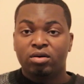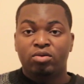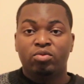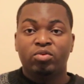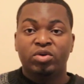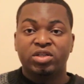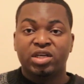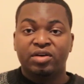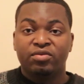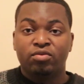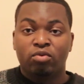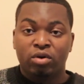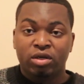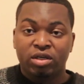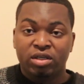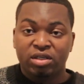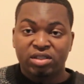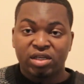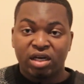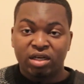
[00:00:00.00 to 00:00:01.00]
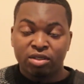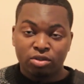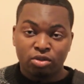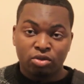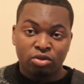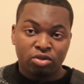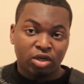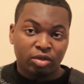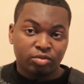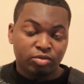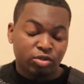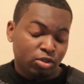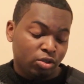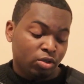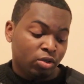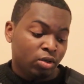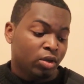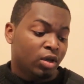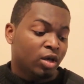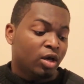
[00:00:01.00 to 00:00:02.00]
whichever one you decide to do is up to you.